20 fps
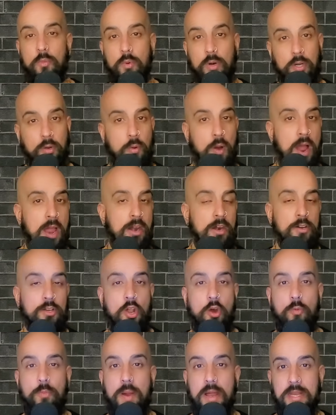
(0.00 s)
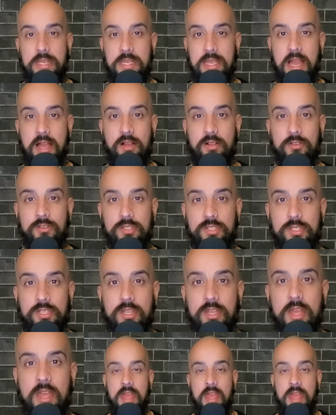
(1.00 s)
require nobody else.